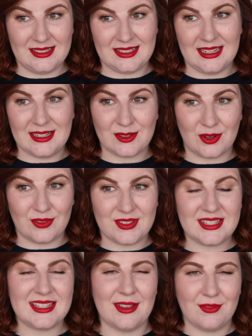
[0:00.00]
say sort of
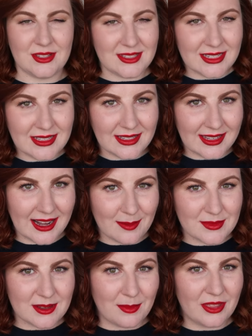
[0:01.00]
17
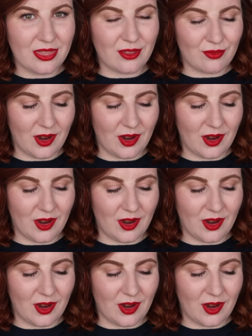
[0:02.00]
grams a month